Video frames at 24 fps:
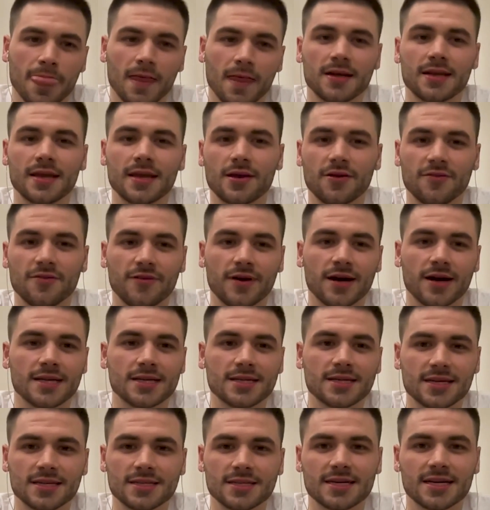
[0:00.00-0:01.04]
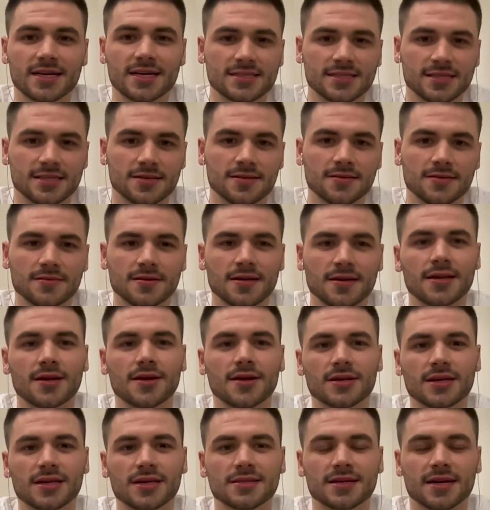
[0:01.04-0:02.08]
identified contested and
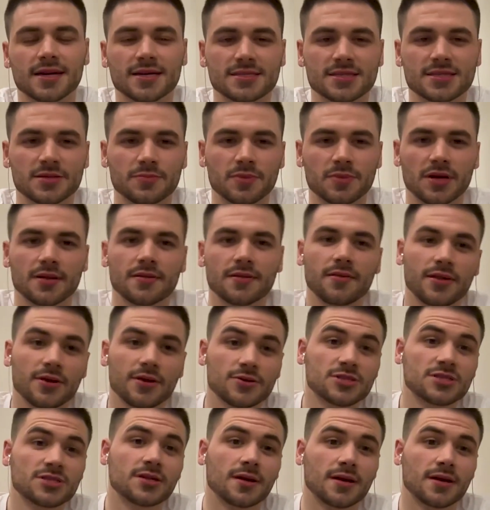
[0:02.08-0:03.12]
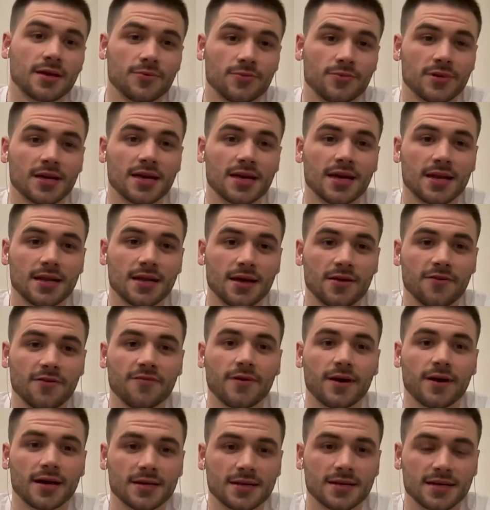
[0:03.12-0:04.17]
uncontested, but their study, when they
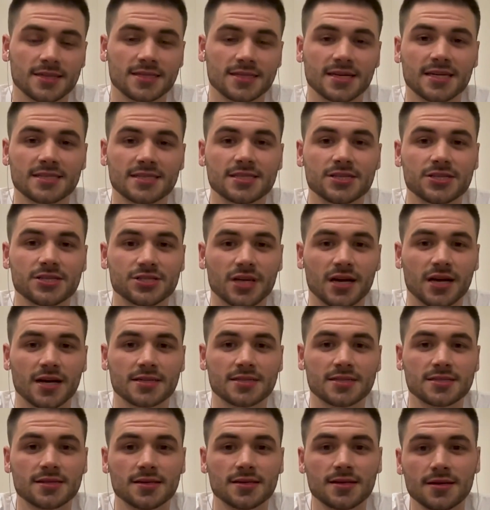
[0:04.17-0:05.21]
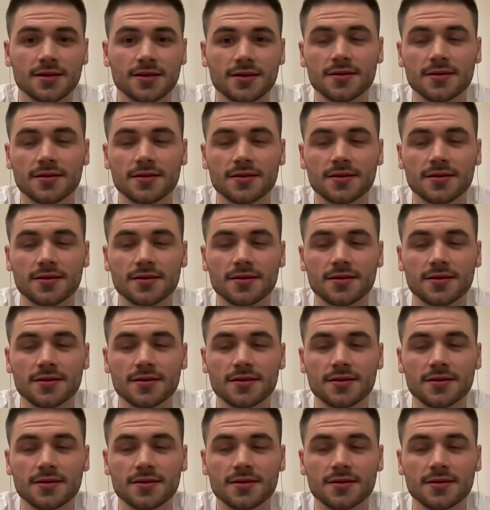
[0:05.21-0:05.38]
identified contested shots,